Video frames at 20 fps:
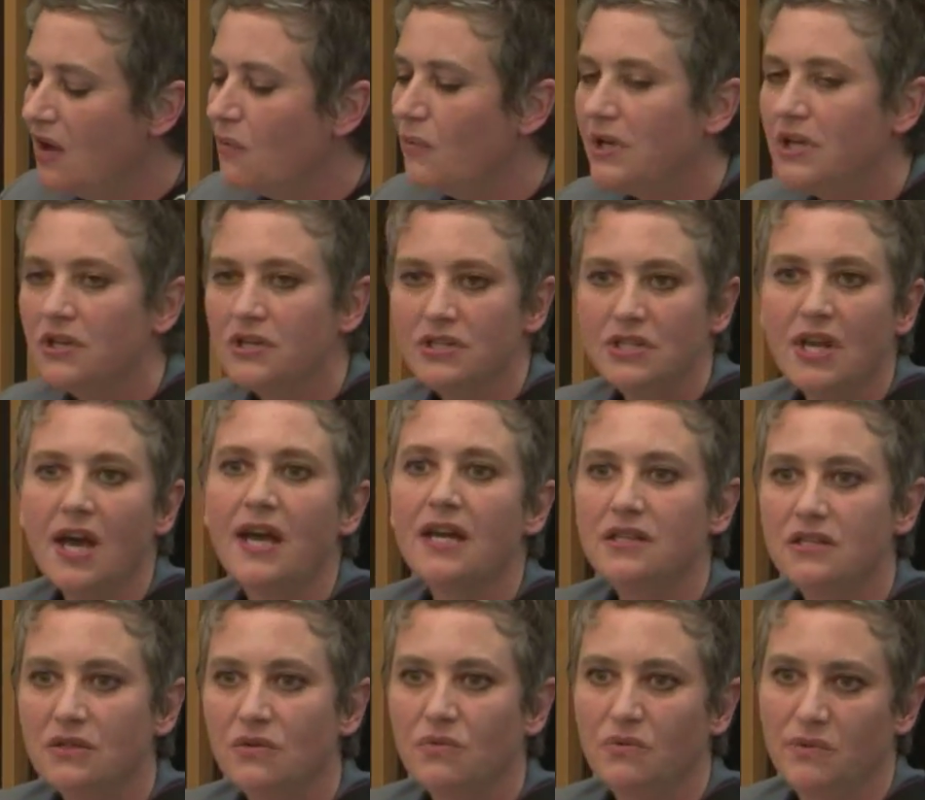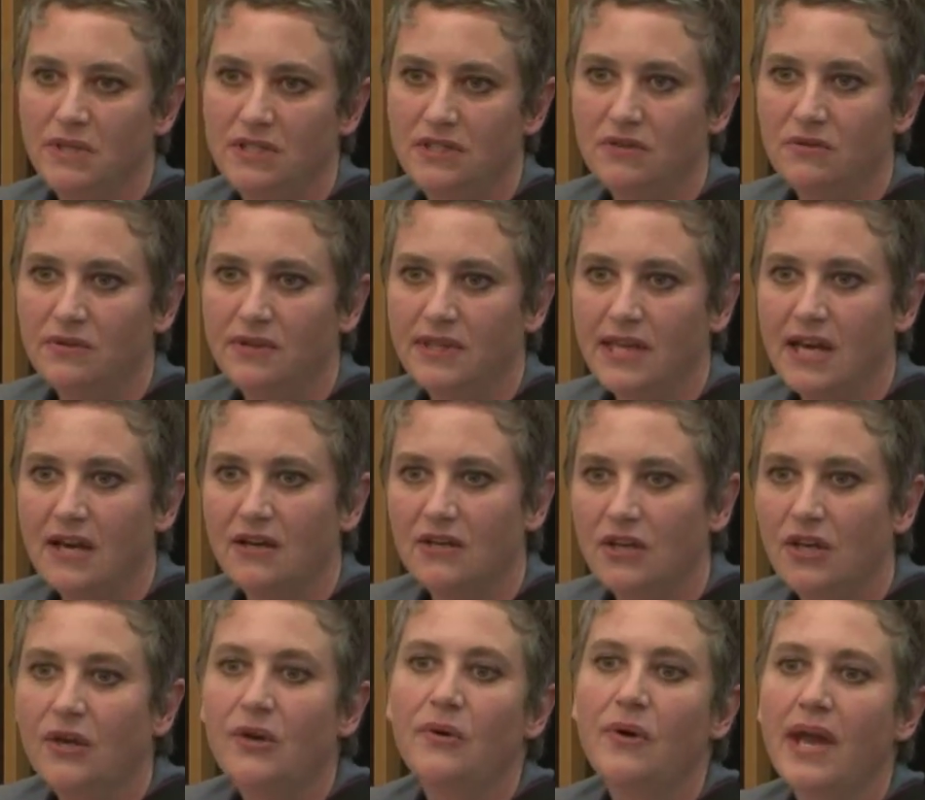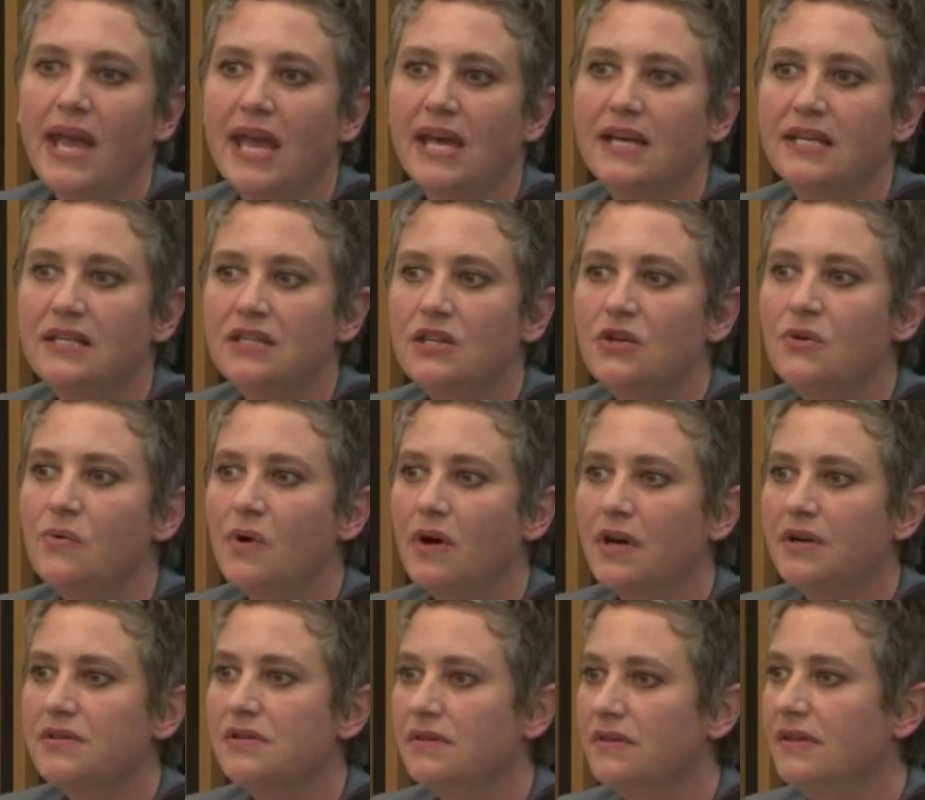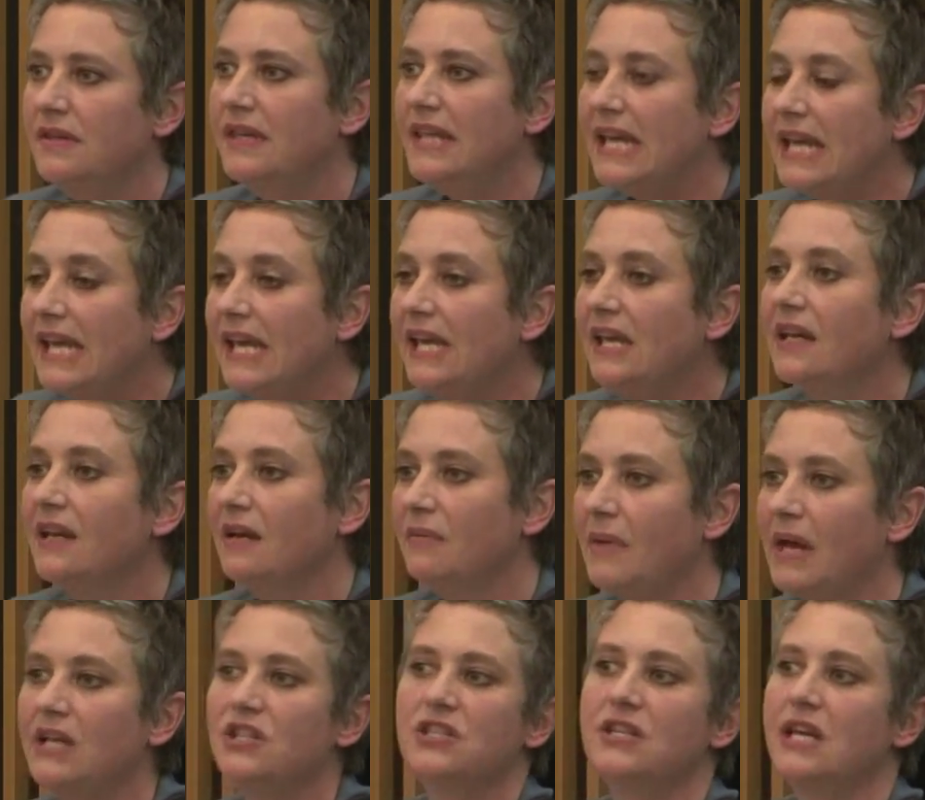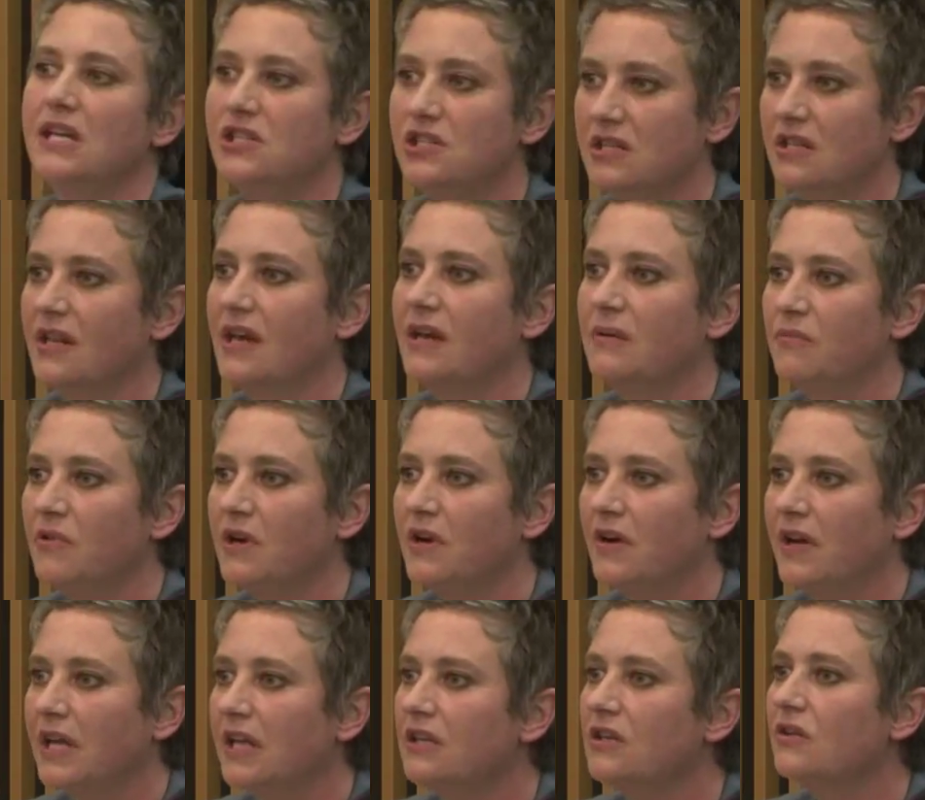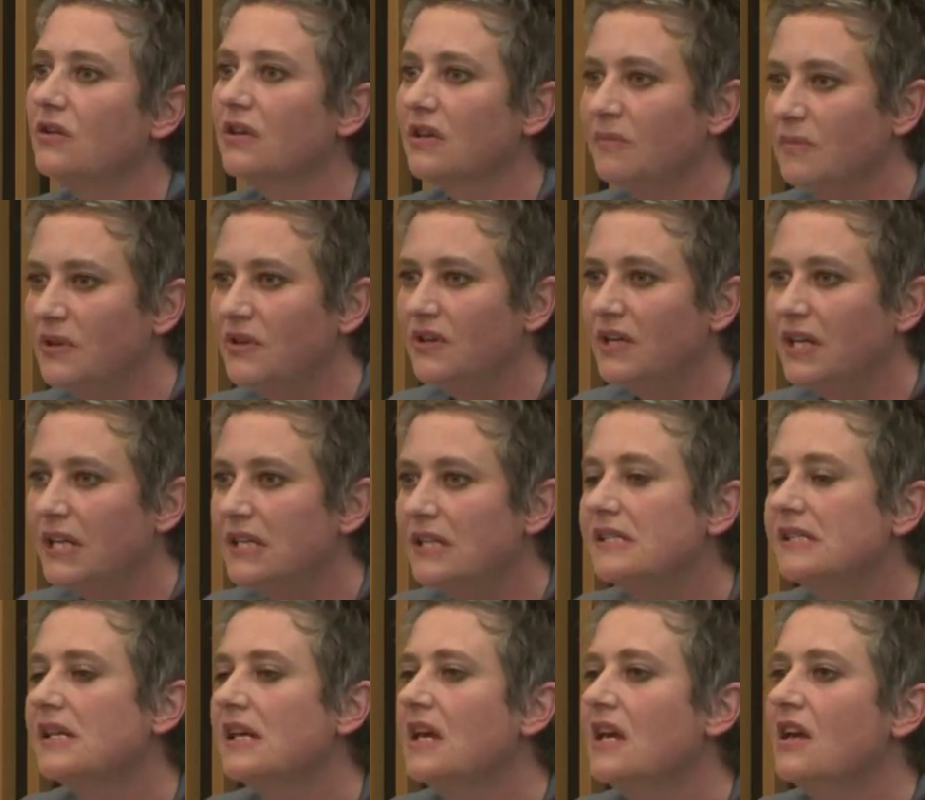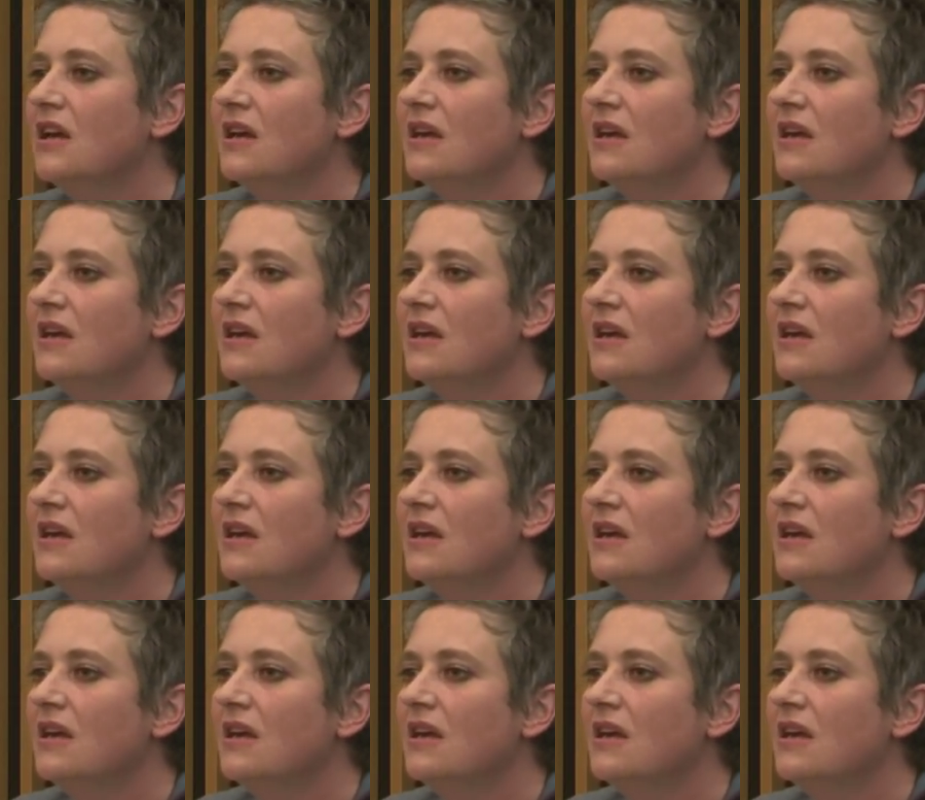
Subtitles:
We could not do what we do without you, and you are the Imagination Library in your communities.